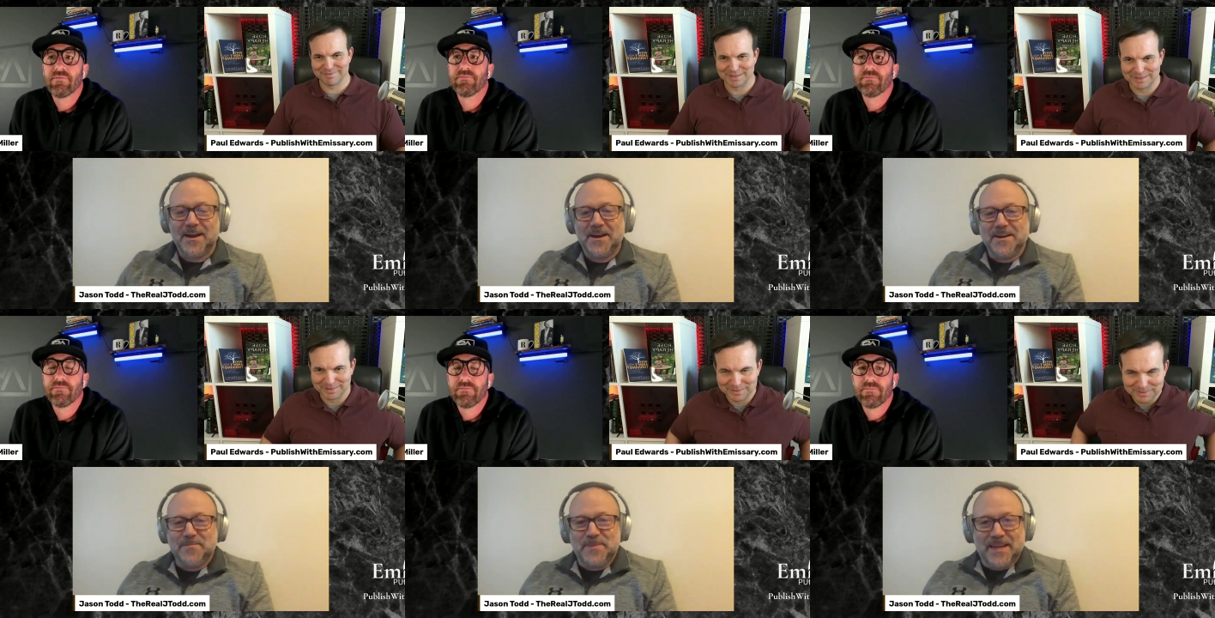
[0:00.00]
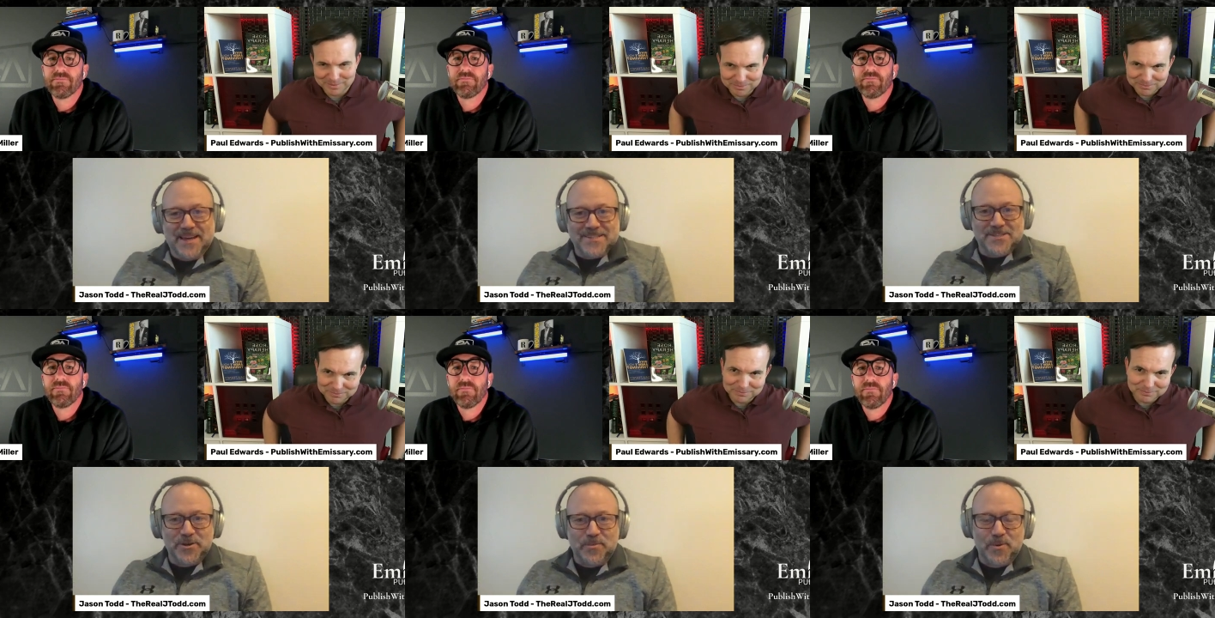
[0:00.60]
Speaker 1: Uh,
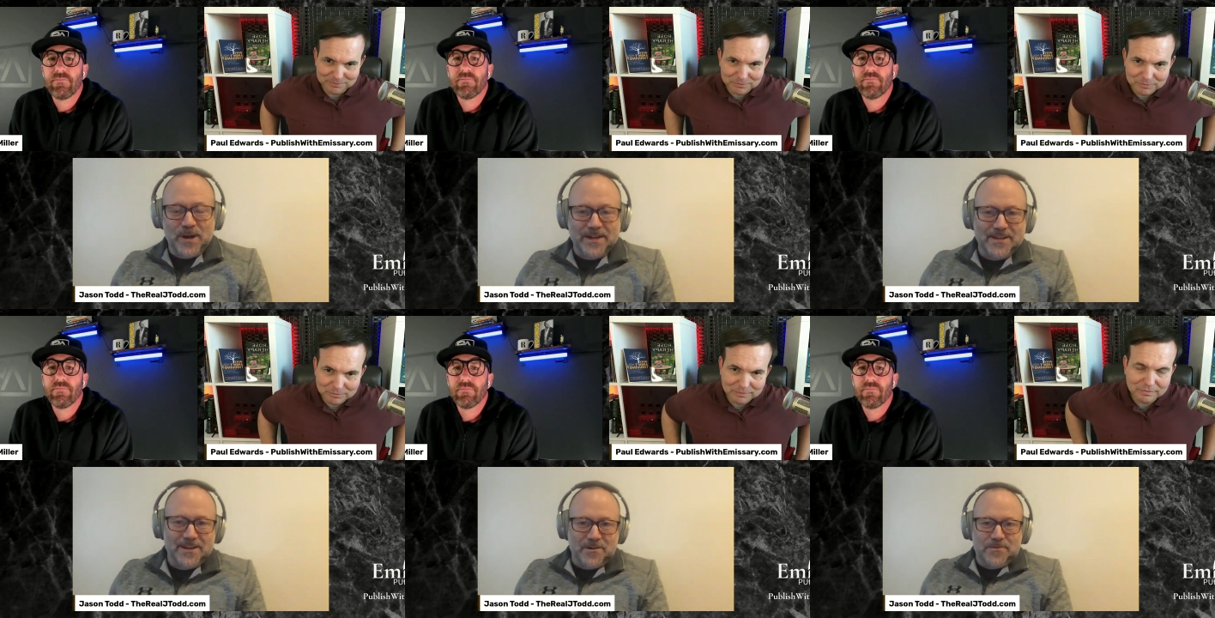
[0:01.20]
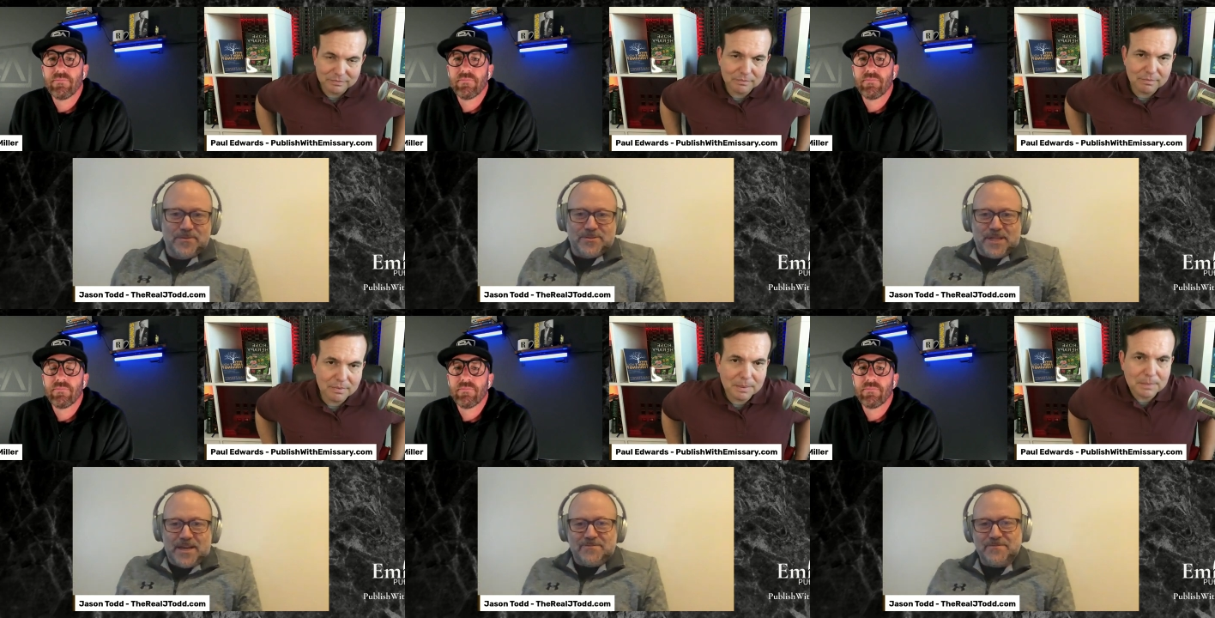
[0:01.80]
because to your point, you know,
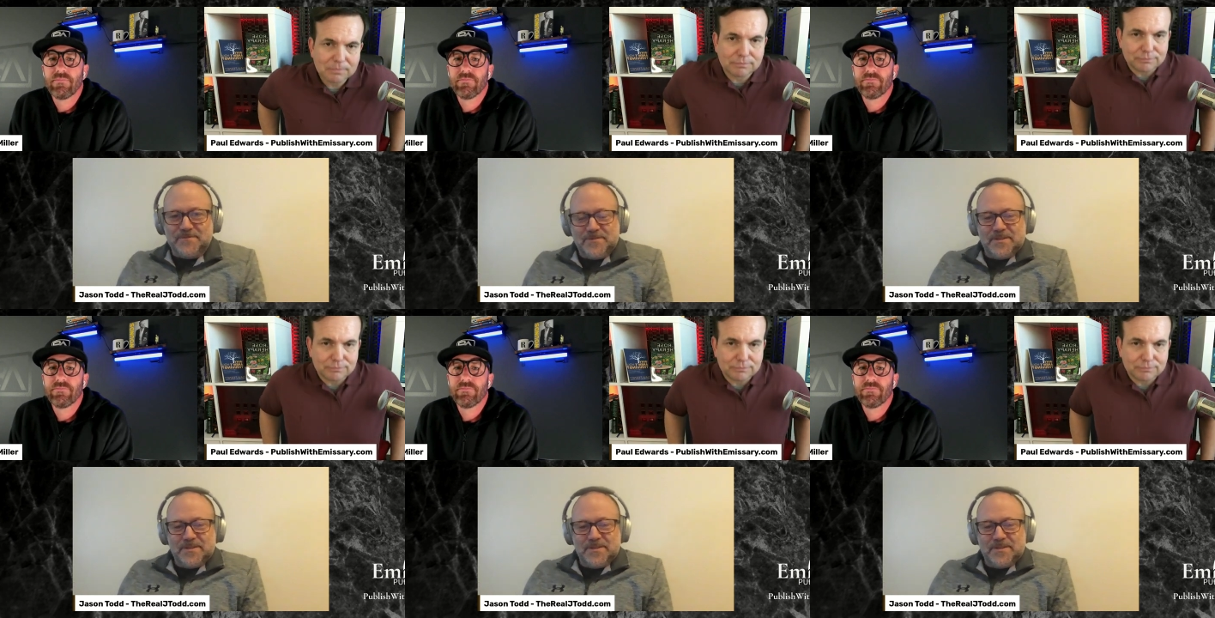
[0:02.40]
there's a lot of